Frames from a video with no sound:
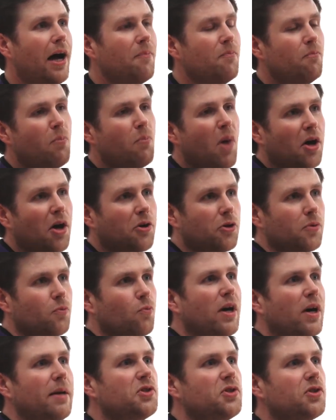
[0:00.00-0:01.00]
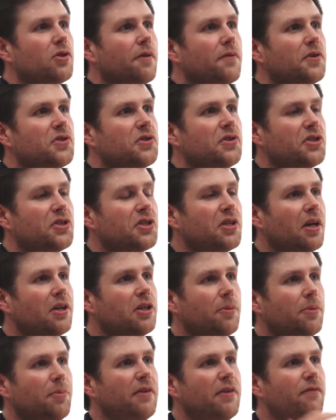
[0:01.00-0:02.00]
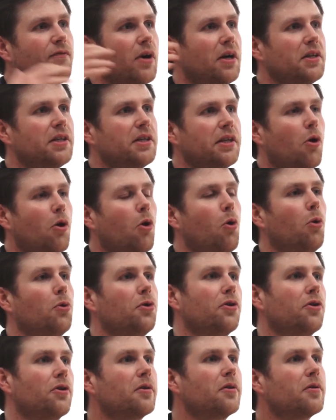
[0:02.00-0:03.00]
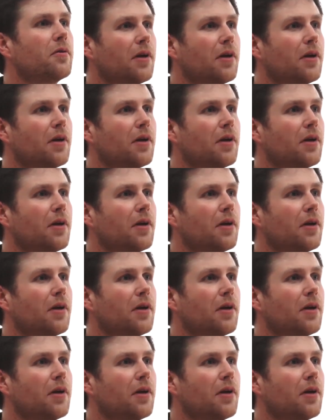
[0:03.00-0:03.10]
modern web services to be fronting older